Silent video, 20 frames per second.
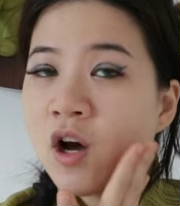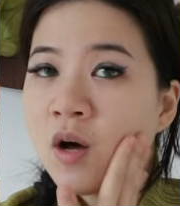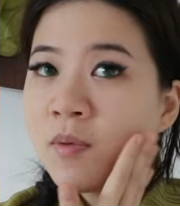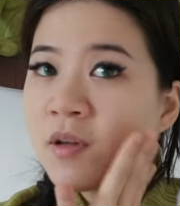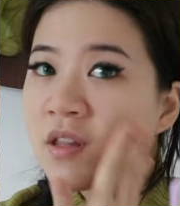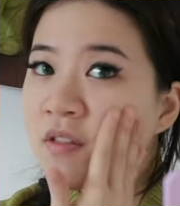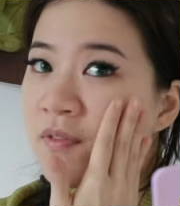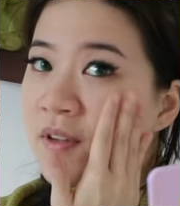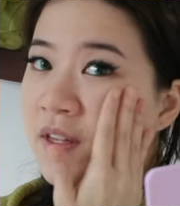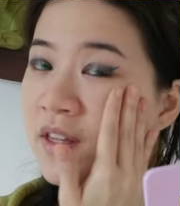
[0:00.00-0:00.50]

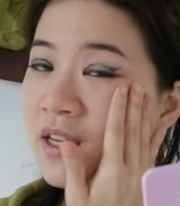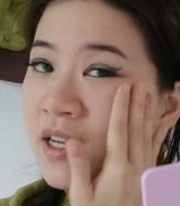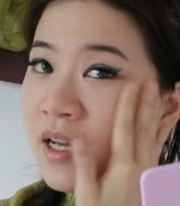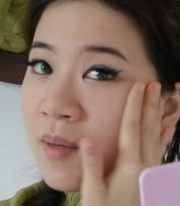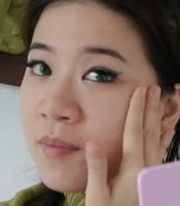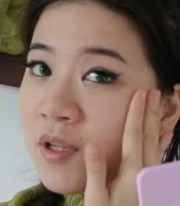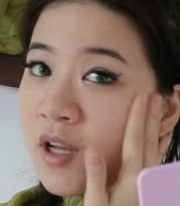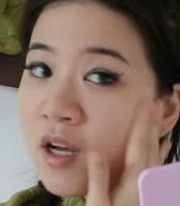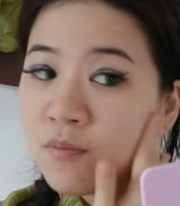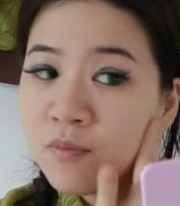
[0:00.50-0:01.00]
almost feels like
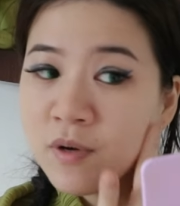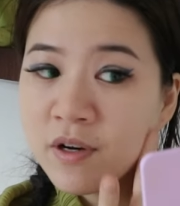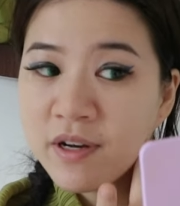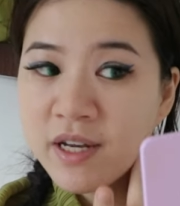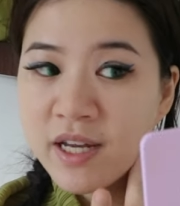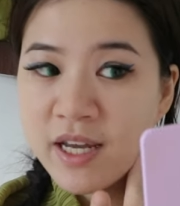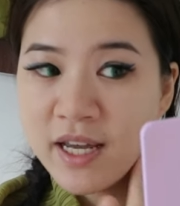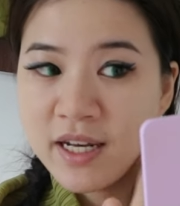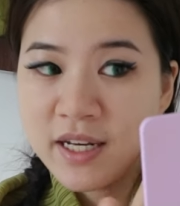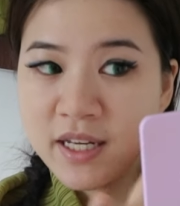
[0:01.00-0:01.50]
I'm not
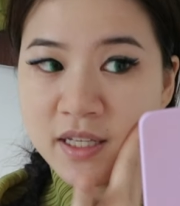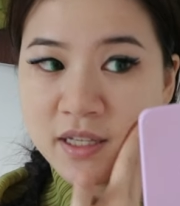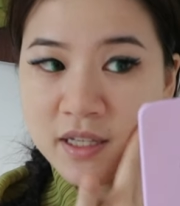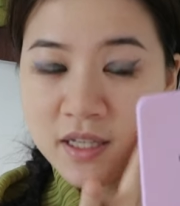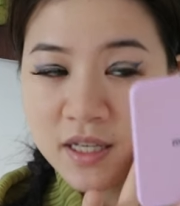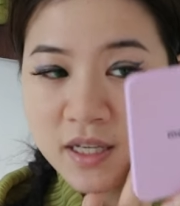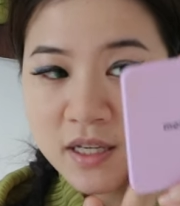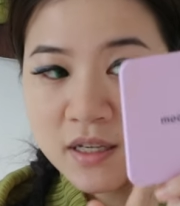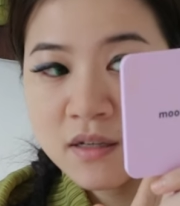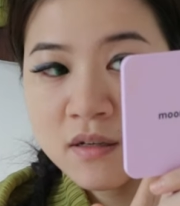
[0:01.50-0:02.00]
wearing
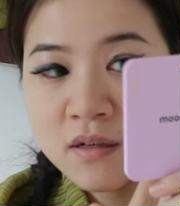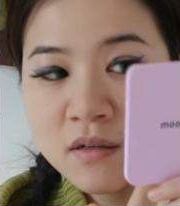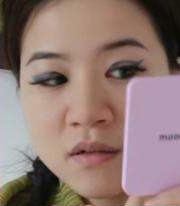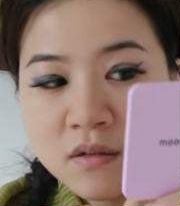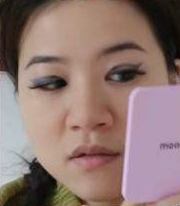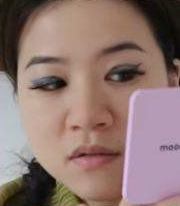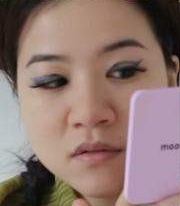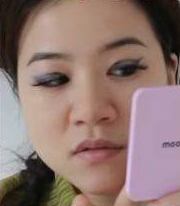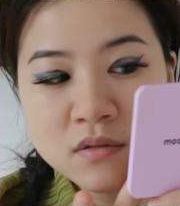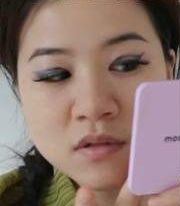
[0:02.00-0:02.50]
anything.
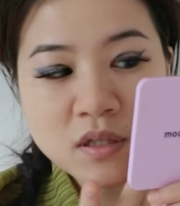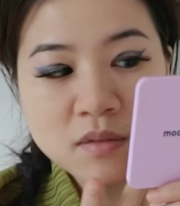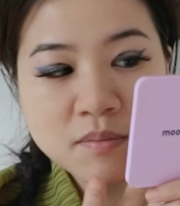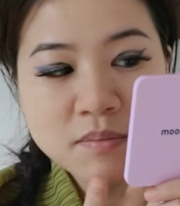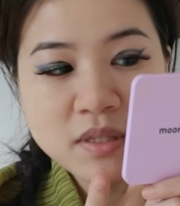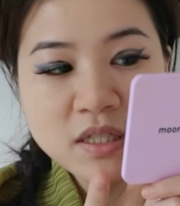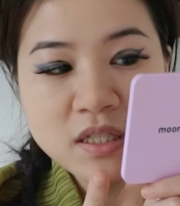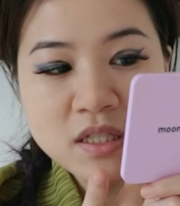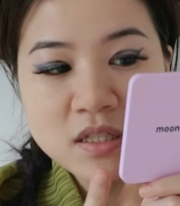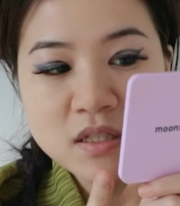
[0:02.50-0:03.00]
Let
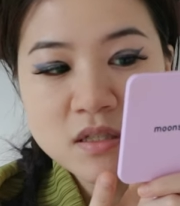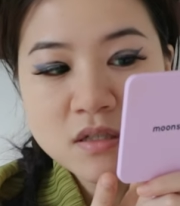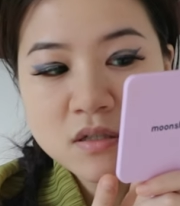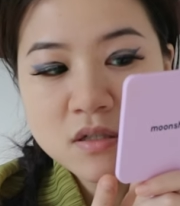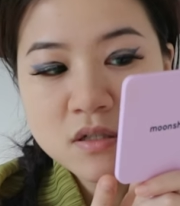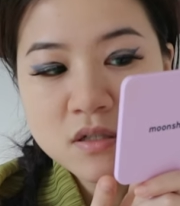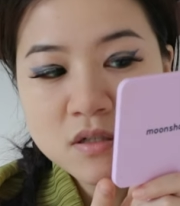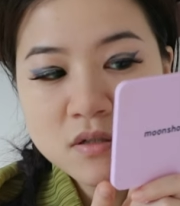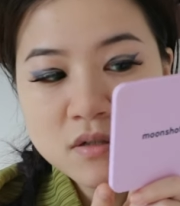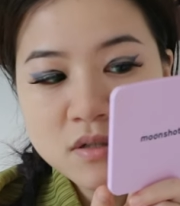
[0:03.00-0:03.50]
me
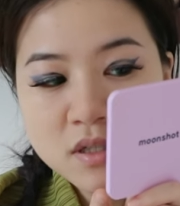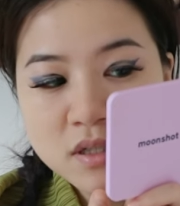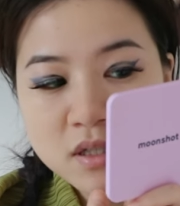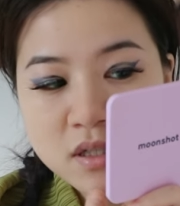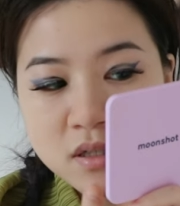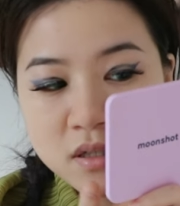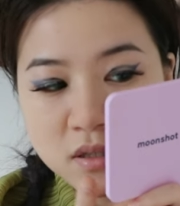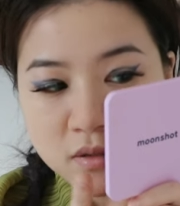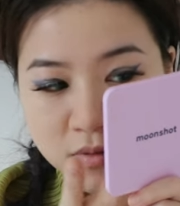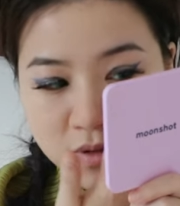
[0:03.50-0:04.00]
look really
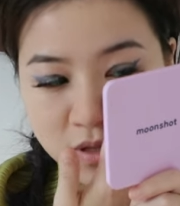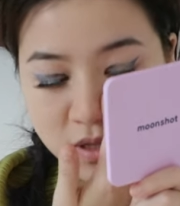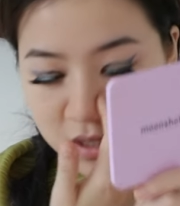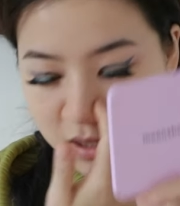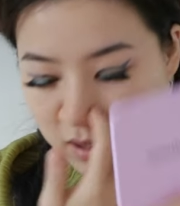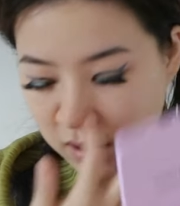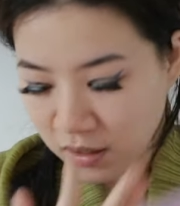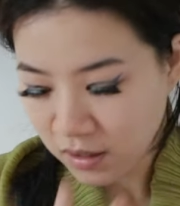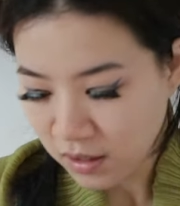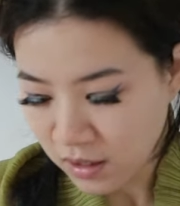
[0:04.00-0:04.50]

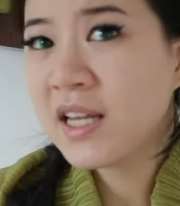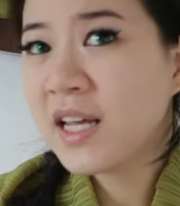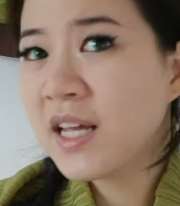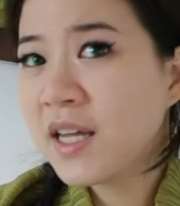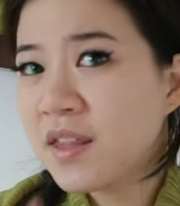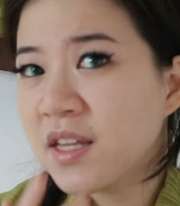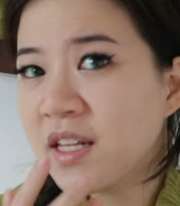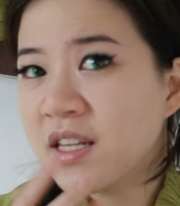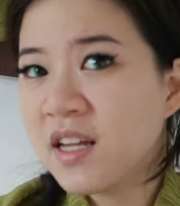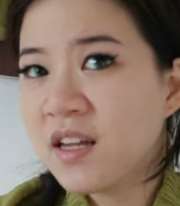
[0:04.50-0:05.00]
closely. The thing
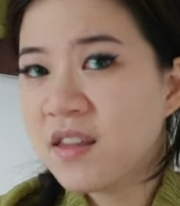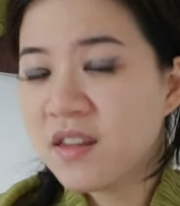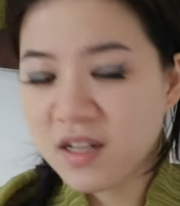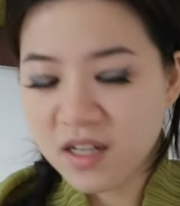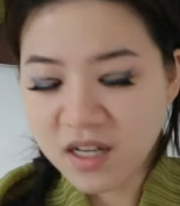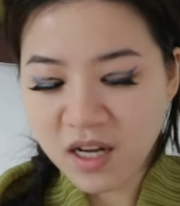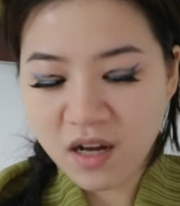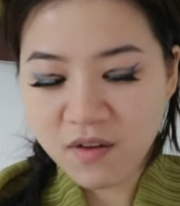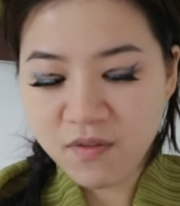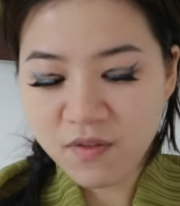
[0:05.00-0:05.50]
is, it
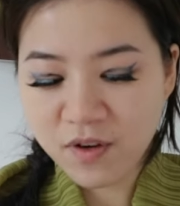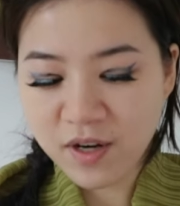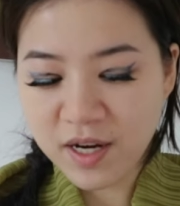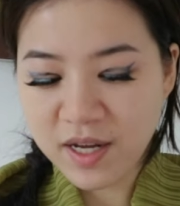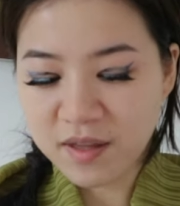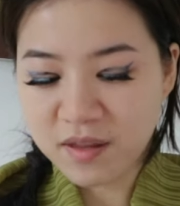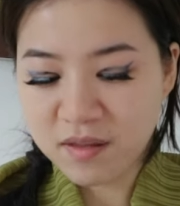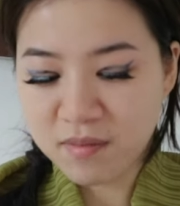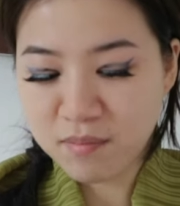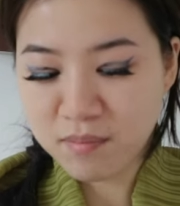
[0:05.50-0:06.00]
doesn't cover
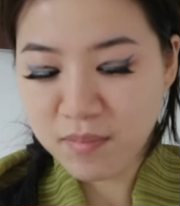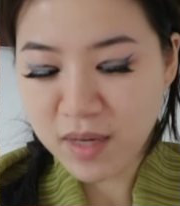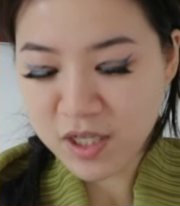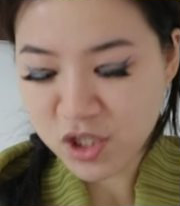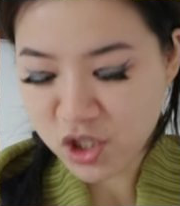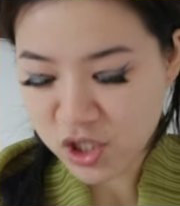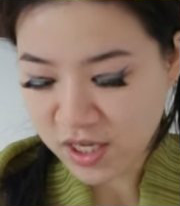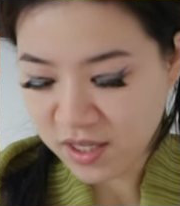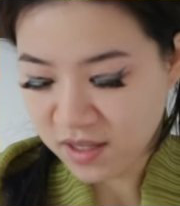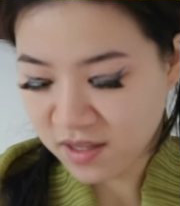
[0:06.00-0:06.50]
as
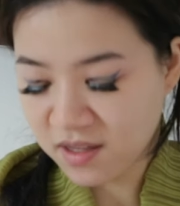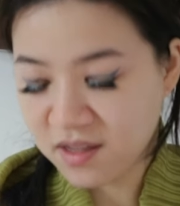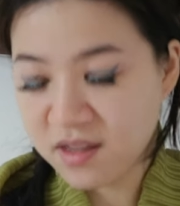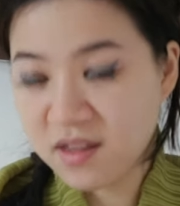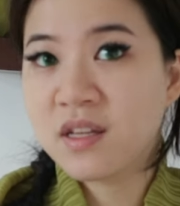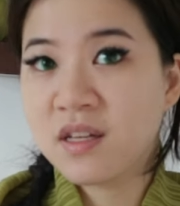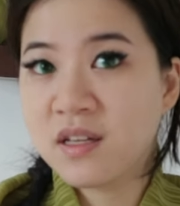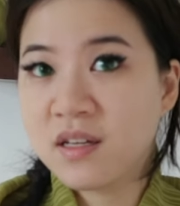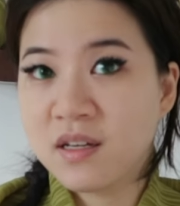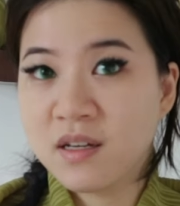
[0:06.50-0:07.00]
much as
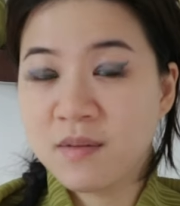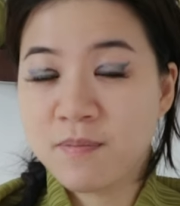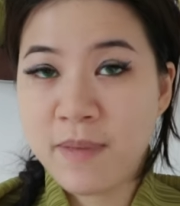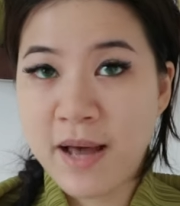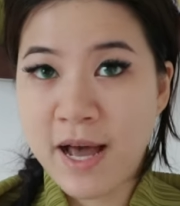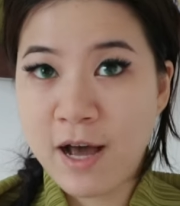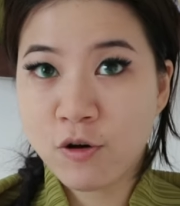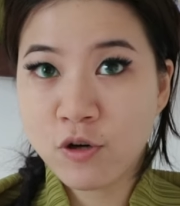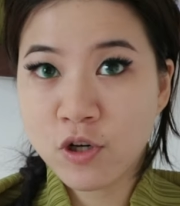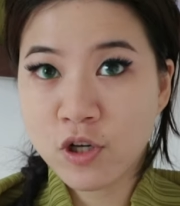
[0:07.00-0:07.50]
the
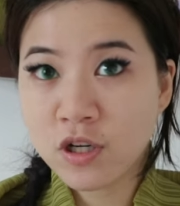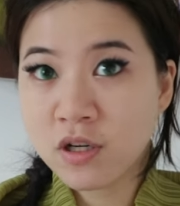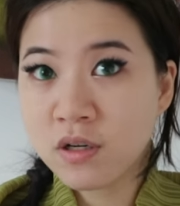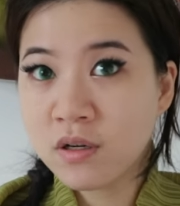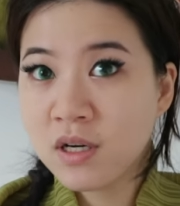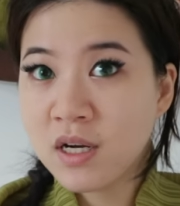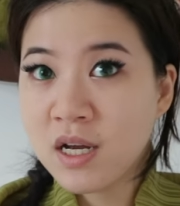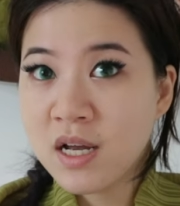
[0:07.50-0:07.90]
powder,